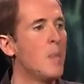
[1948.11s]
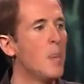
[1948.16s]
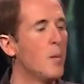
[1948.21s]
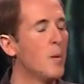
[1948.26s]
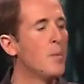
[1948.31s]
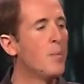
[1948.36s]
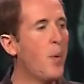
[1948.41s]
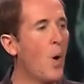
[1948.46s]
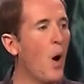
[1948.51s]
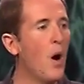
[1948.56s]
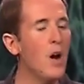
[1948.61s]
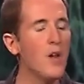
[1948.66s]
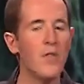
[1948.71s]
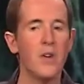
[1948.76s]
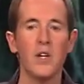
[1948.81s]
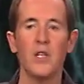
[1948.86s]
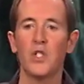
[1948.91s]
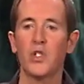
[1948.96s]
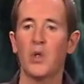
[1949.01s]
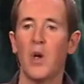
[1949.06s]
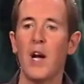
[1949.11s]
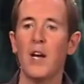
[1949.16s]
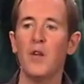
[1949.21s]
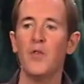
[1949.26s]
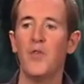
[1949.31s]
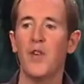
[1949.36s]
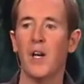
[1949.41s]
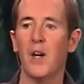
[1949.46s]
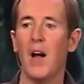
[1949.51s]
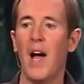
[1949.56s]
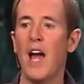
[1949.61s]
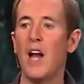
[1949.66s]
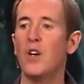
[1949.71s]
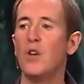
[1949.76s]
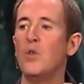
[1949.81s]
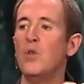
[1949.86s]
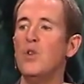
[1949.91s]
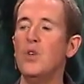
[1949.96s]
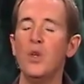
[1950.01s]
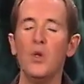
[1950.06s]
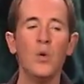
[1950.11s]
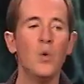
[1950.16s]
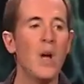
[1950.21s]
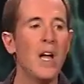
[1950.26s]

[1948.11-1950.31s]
But part of it is trying to figure out how to do new